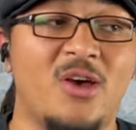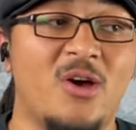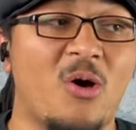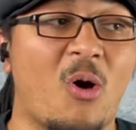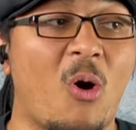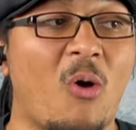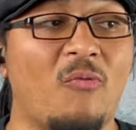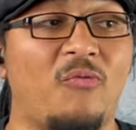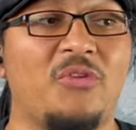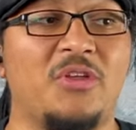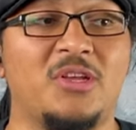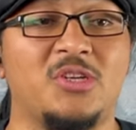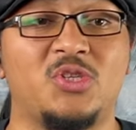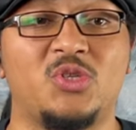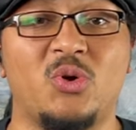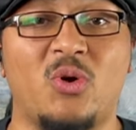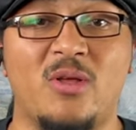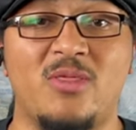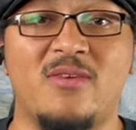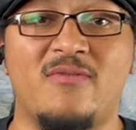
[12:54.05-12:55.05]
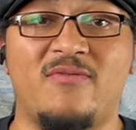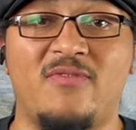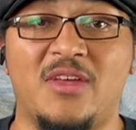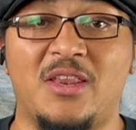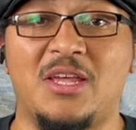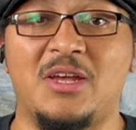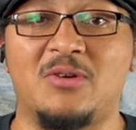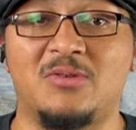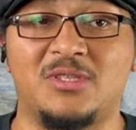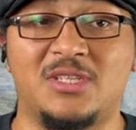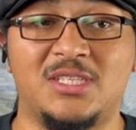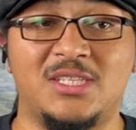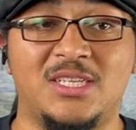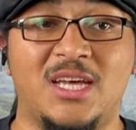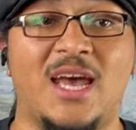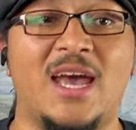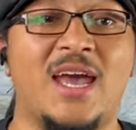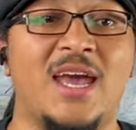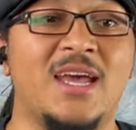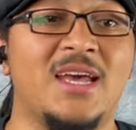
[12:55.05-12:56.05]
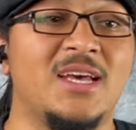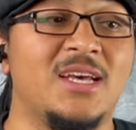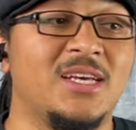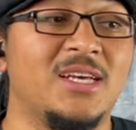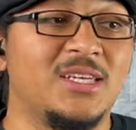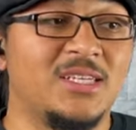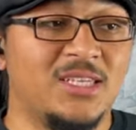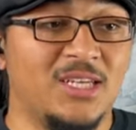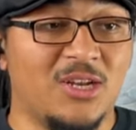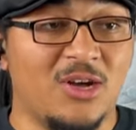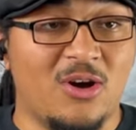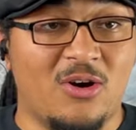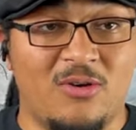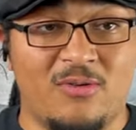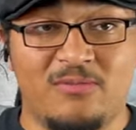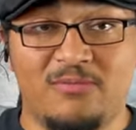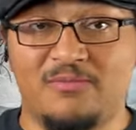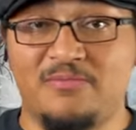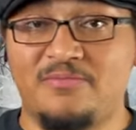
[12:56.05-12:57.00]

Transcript: Hopefully you enjoyed the video today. You know,